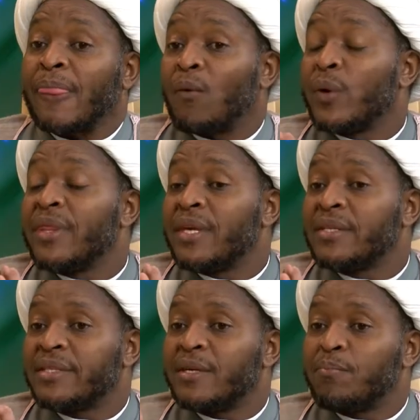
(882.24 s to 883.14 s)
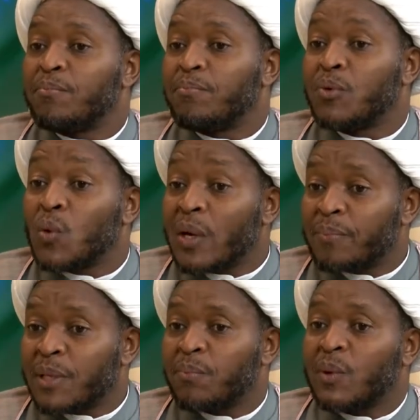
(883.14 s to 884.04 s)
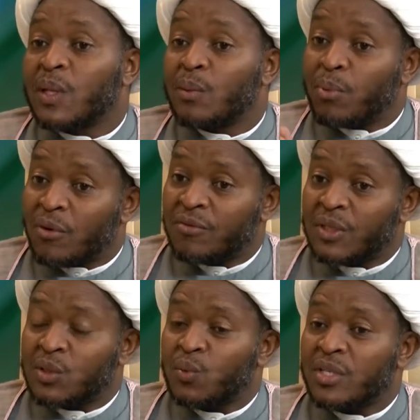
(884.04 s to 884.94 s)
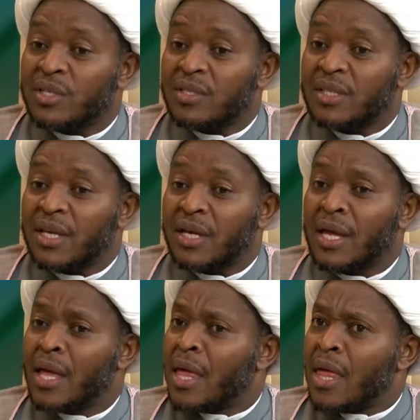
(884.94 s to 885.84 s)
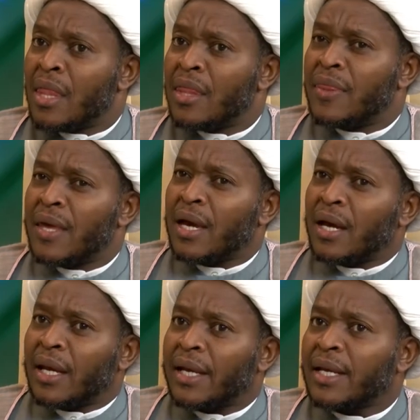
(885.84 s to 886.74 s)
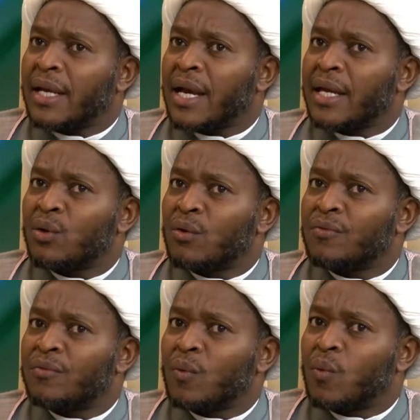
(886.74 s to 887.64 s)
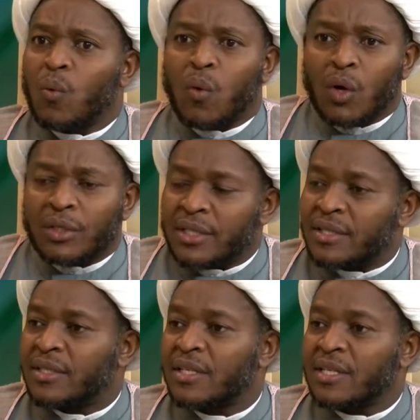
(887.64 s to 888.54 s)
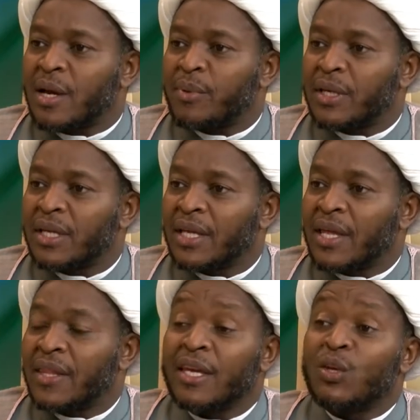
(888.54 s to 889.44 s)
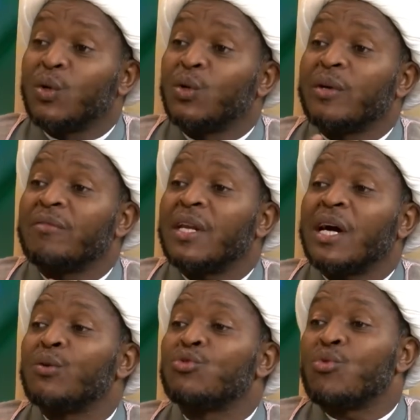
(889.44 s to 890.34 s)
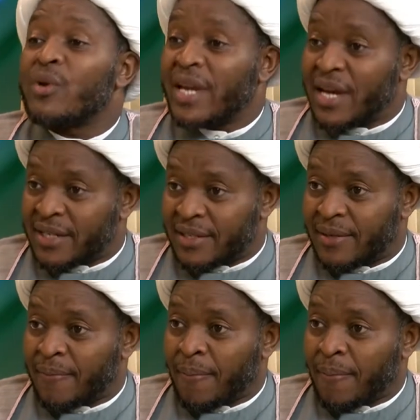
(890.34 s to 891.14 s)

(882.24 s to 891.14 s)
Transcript: when they see poor people and the poverty which is there, they are like kind of, what is this happening? They don't know even how to react.